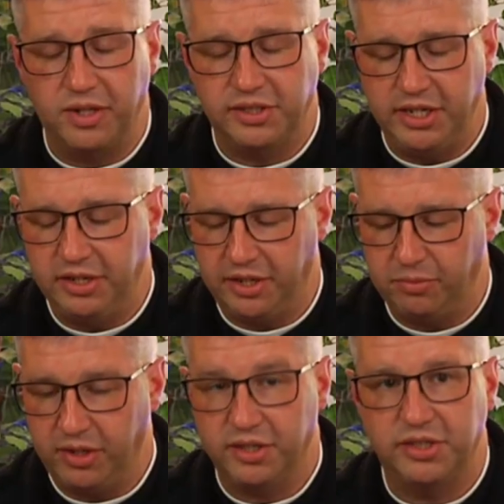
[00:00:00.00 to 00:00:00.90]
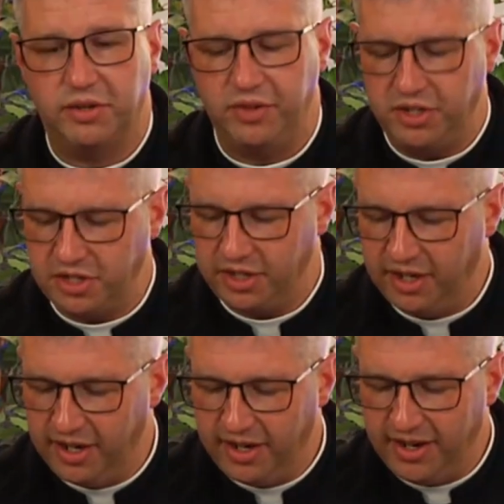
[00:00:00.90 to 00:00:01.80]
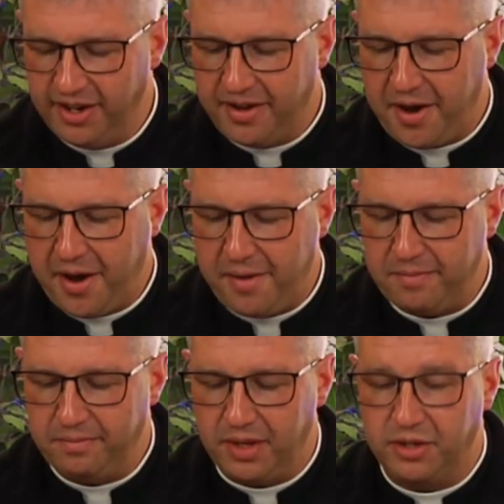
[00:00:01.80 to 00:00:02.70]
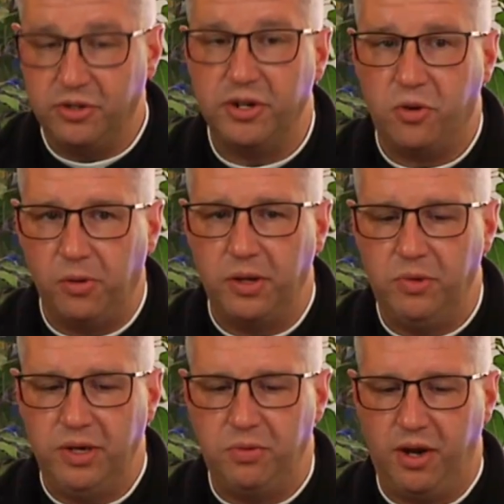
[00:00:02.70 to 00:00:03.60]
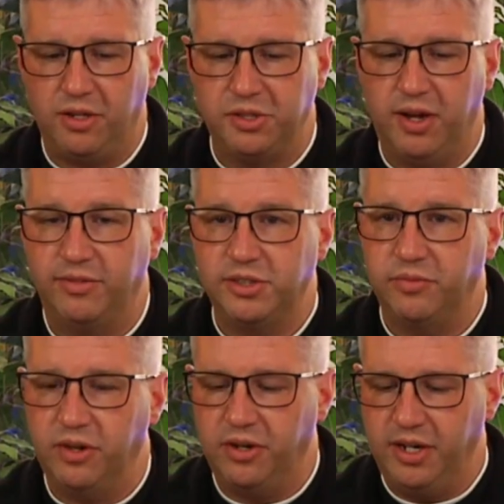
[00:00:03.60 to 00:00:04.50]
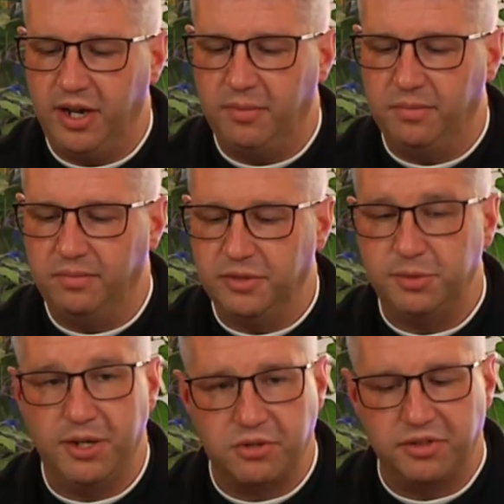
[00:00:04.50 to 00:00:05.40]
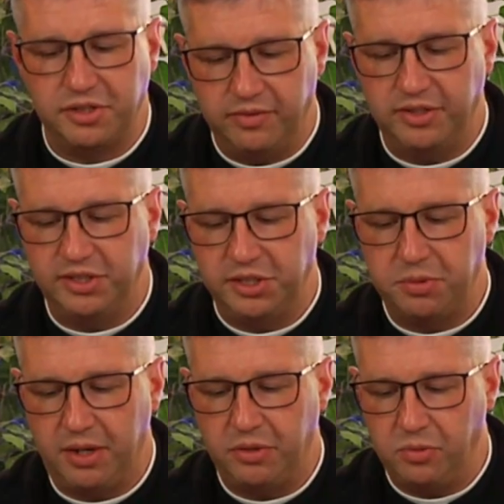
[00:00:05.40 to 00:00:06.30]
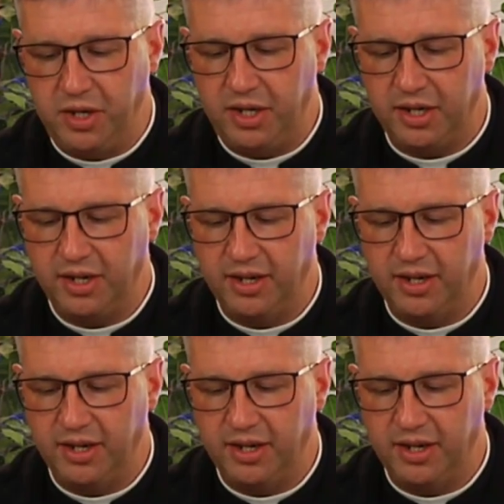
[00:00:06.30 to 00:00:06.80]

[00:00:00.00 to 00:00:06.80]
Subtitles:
us healing, bring us salvation. And during Holy Week, we also have some very special services throughout the week.